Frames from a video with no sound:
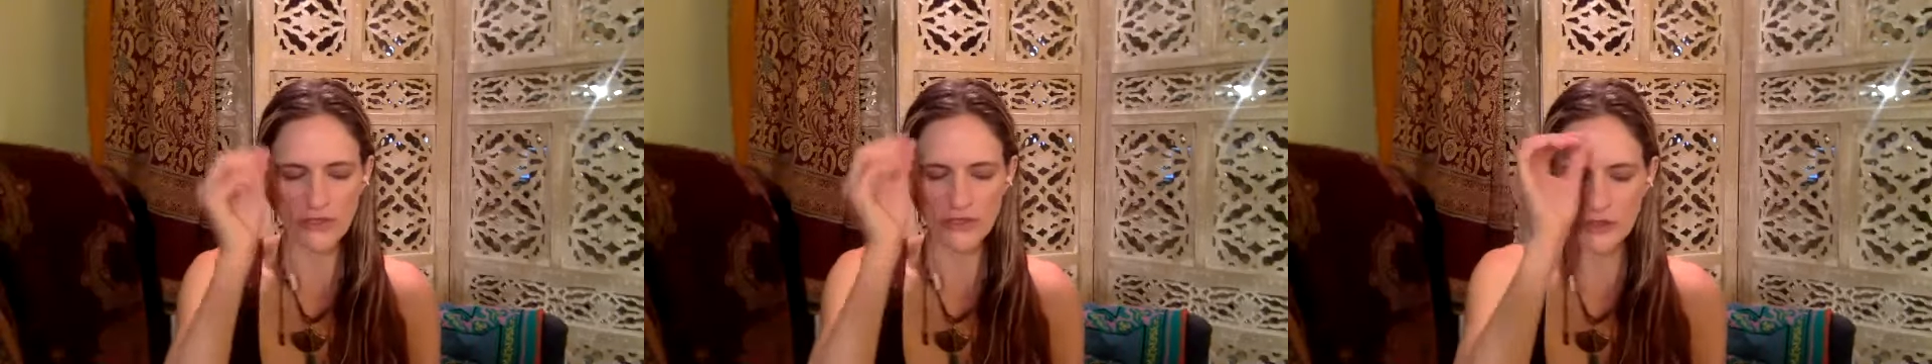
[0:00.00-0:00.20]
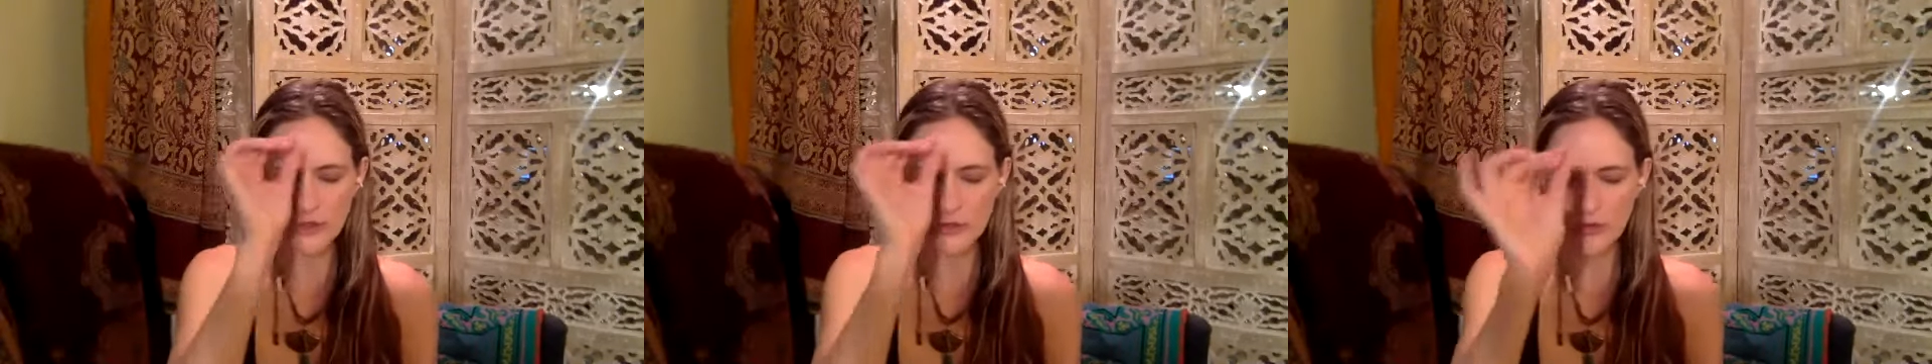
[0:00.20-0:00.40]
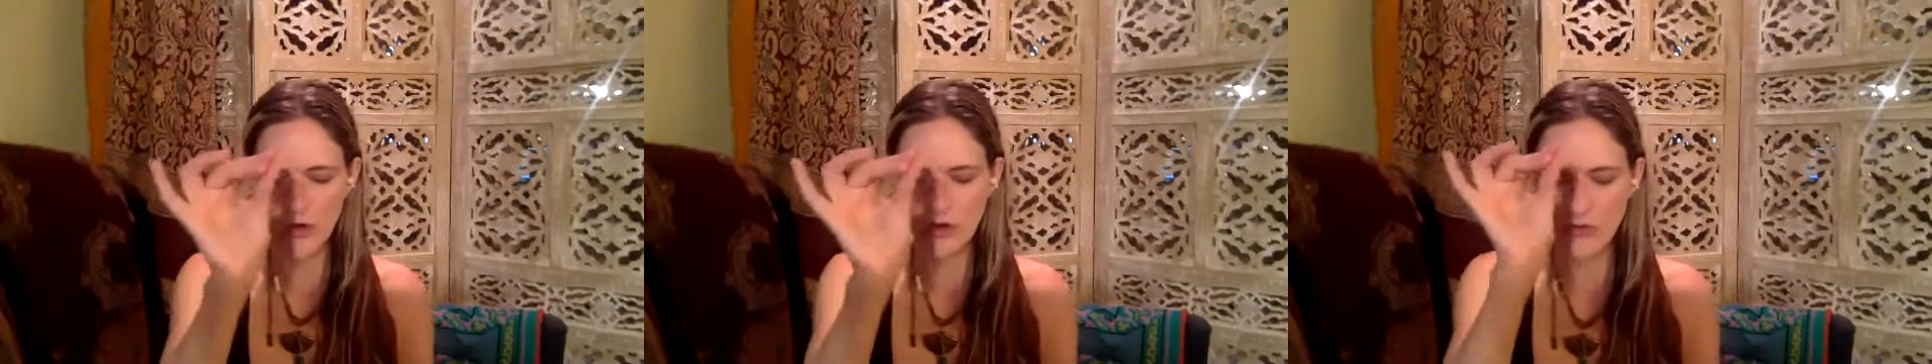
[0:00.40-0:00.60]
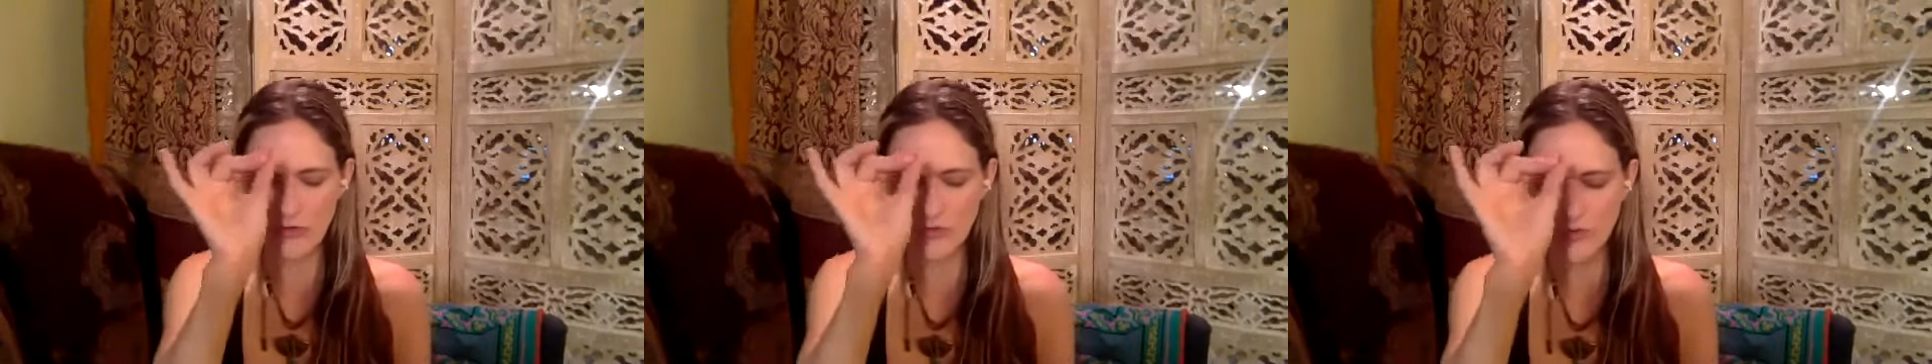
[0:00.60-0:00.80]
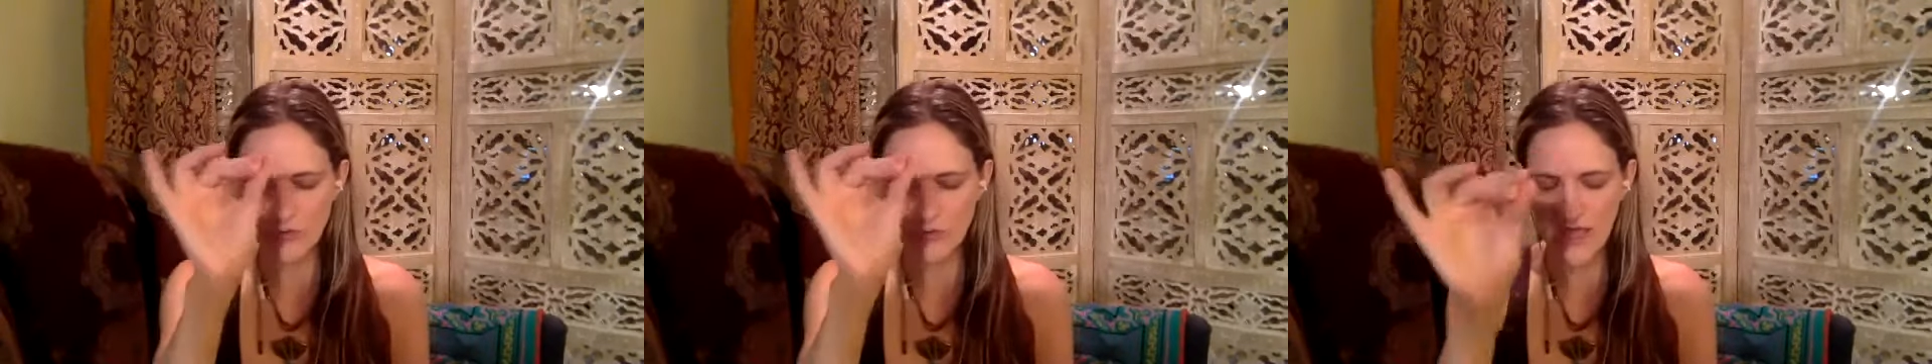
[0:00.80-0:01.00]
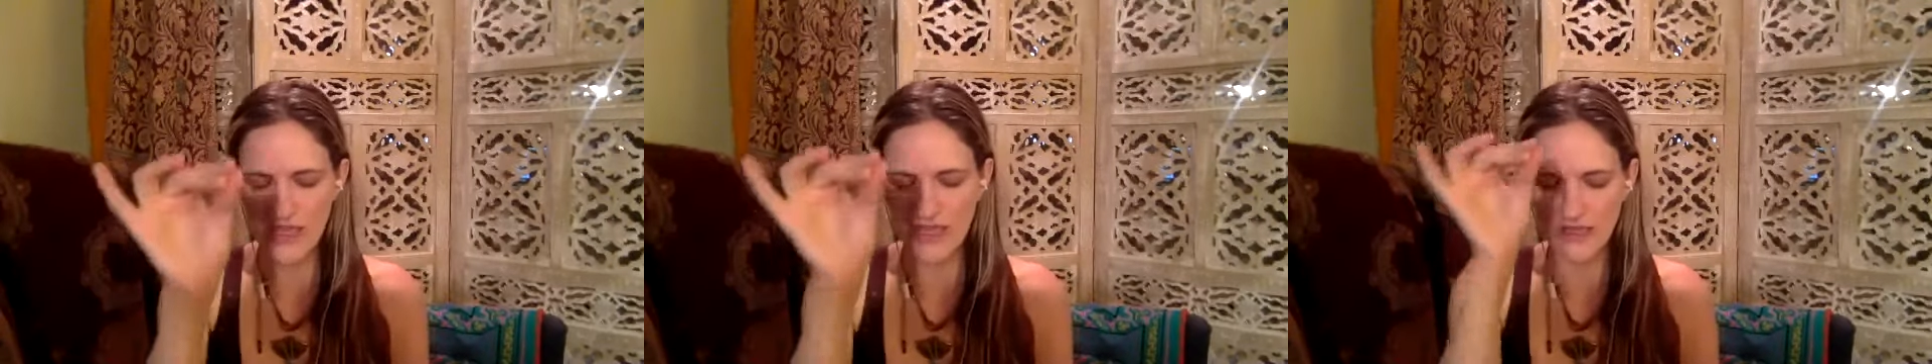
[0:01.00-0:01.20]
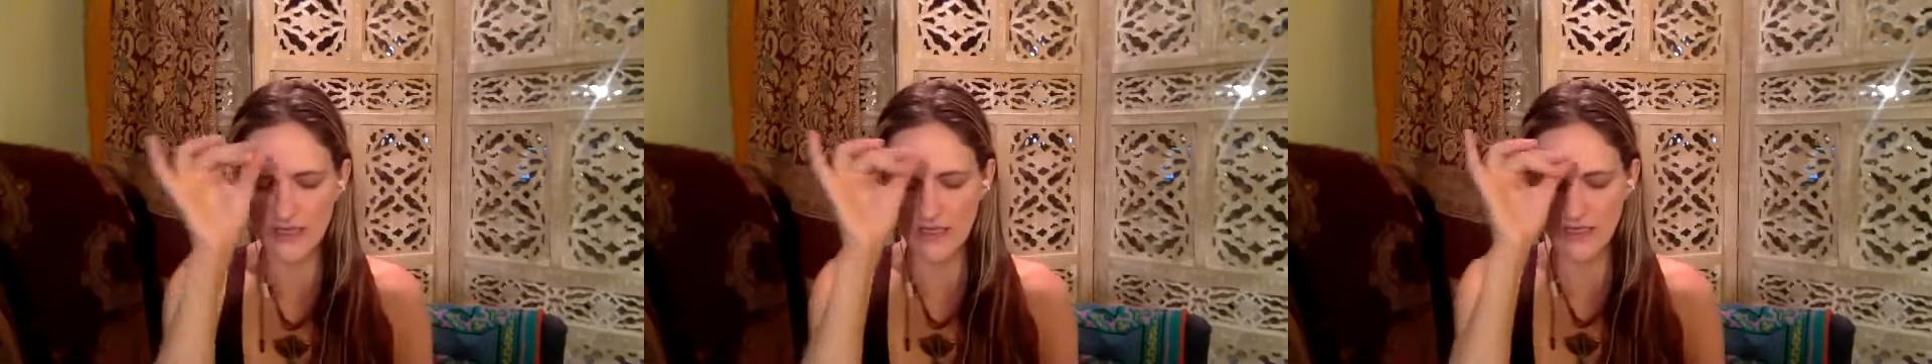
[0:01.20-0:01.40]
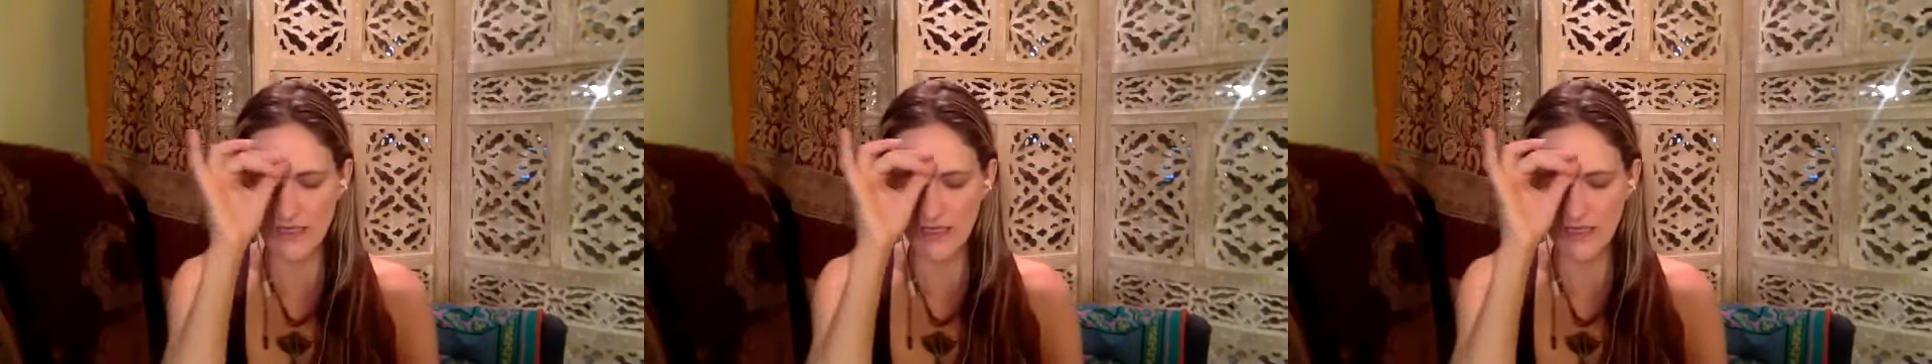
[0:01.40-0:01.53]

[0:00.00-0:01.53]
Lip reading: strong thread